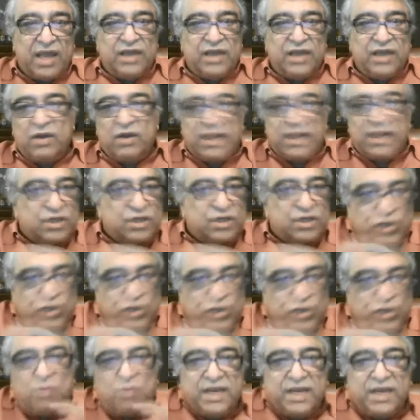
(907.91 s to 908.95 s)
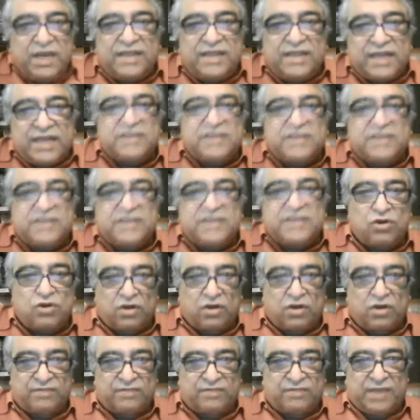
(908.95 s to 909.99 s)
you know, there's so many things he
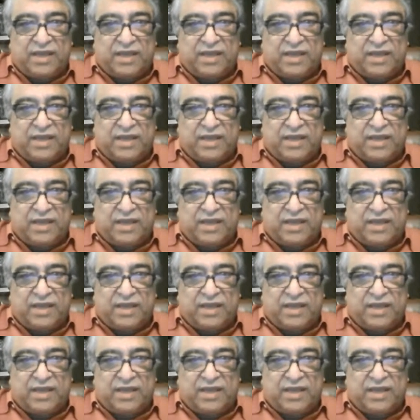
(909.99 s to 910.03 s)
taught